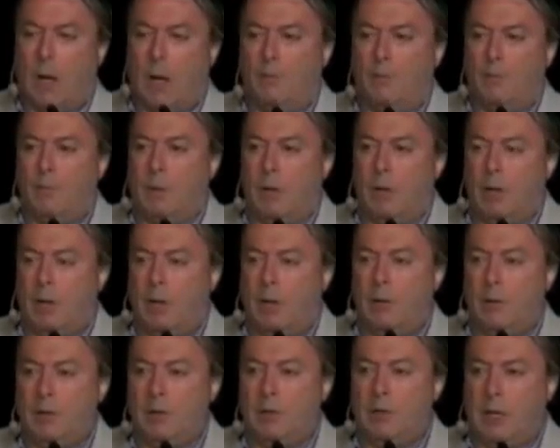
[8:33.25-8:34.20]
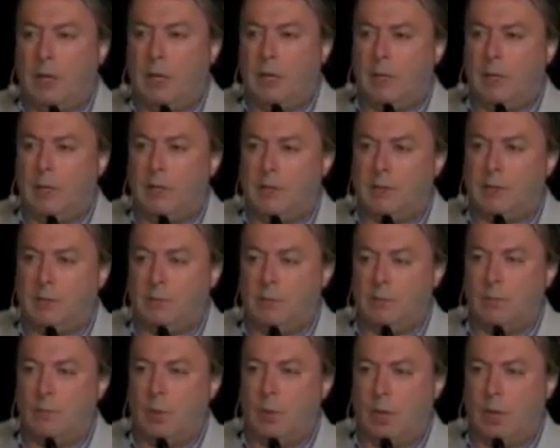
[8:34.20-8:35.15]
In the
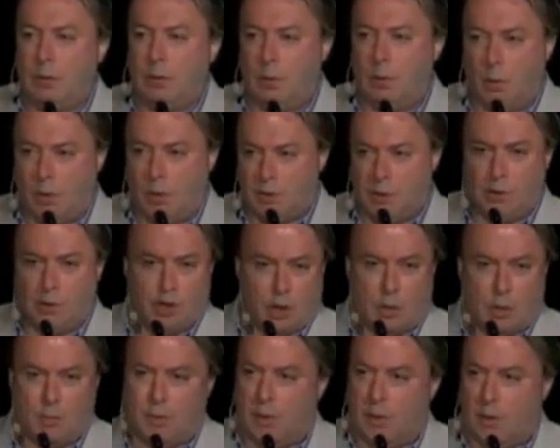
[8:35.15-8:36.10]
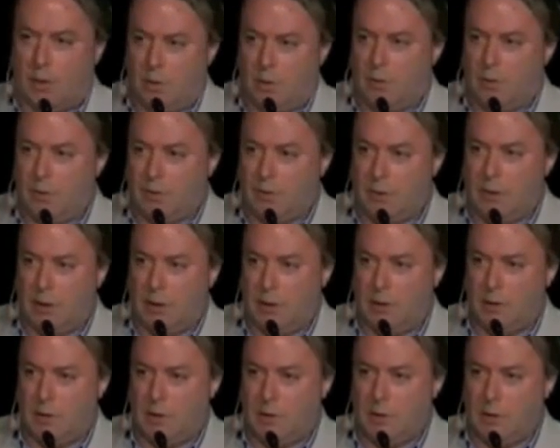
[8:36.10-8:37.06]
days when there was no germ theory of
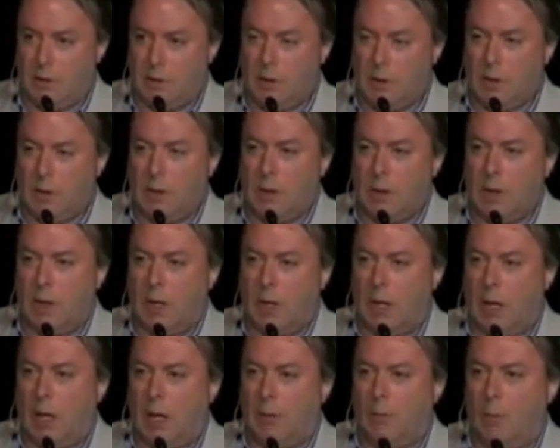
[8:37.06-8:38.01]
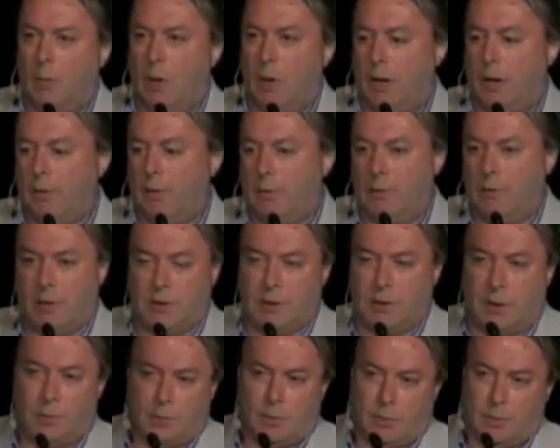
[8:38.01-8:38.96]
disease, and when, for
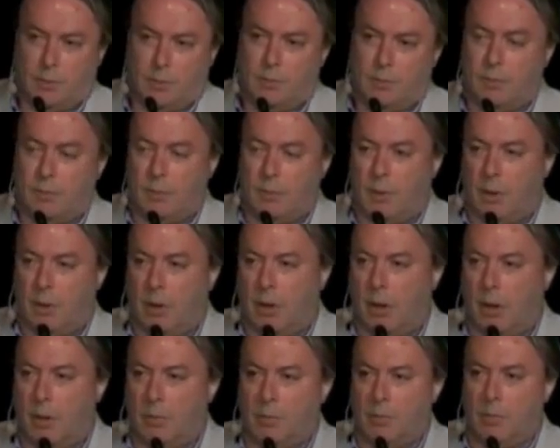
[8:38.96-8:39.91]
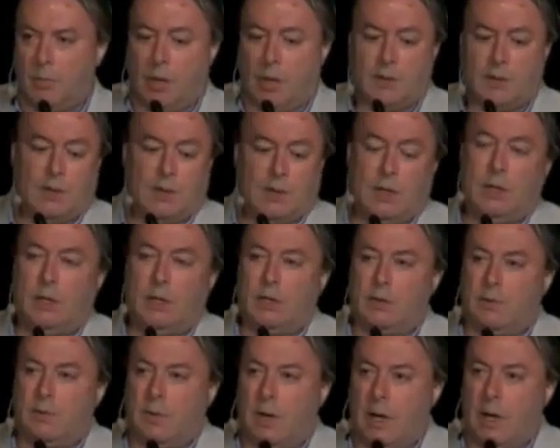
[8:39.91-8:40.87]
example, quite
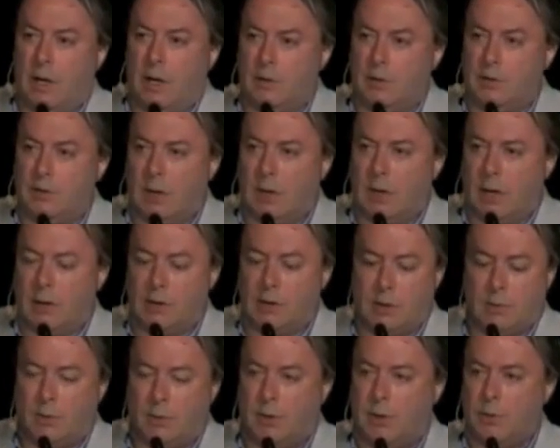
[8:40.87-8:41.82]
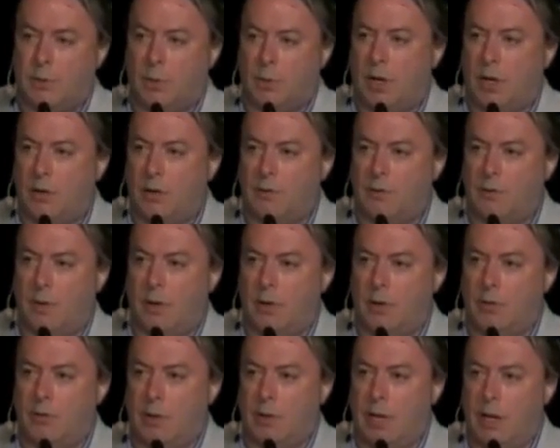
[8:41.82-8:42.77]
senior divines like Timothy Dwight, the
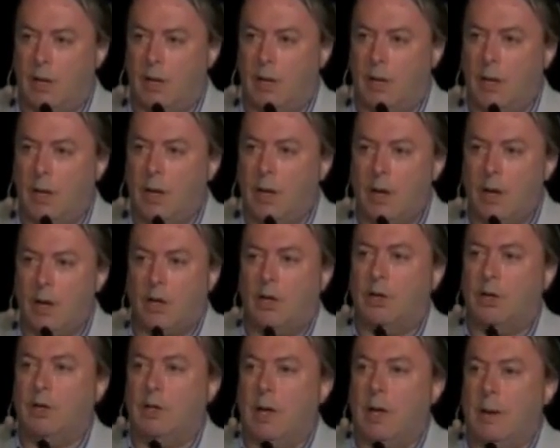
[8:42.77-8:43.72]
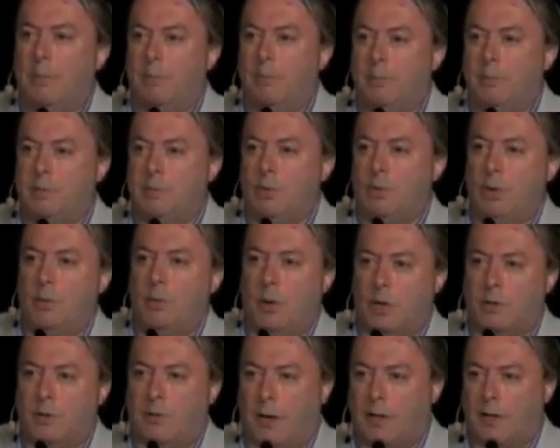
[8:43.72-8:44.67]
founder of Yale, condemned
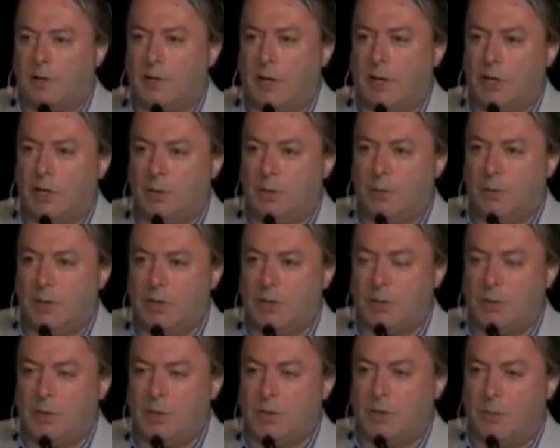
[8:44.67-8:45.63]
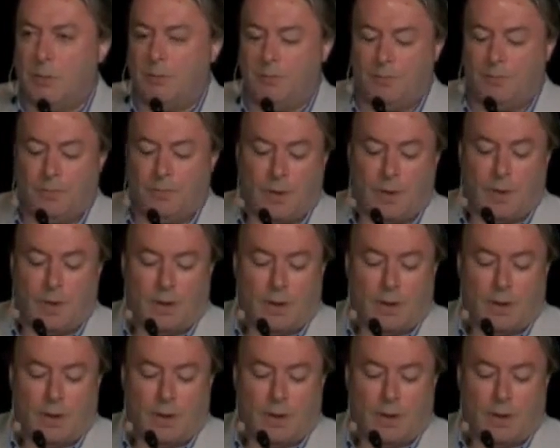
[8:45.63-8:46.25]
smallpox vaccination because it was an